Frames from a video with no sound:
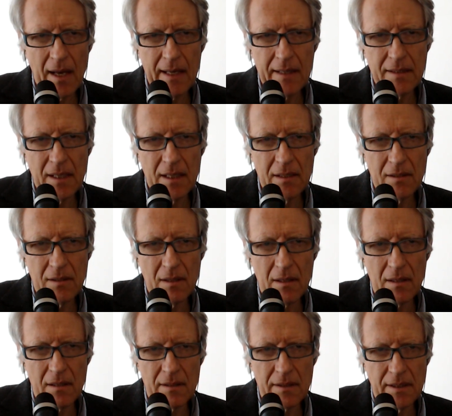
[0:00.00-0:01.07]
And then,
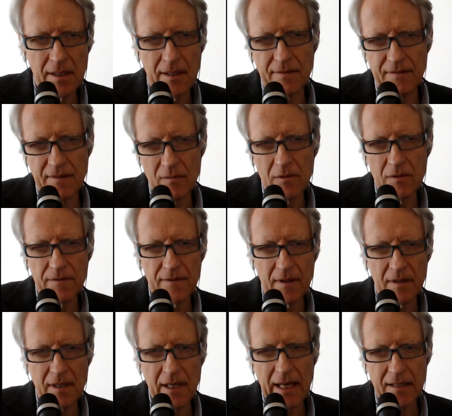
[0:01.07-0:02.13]
yes, they were
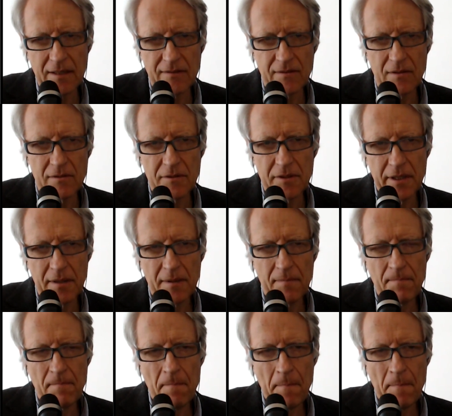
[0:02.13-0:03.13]
also in Alexandra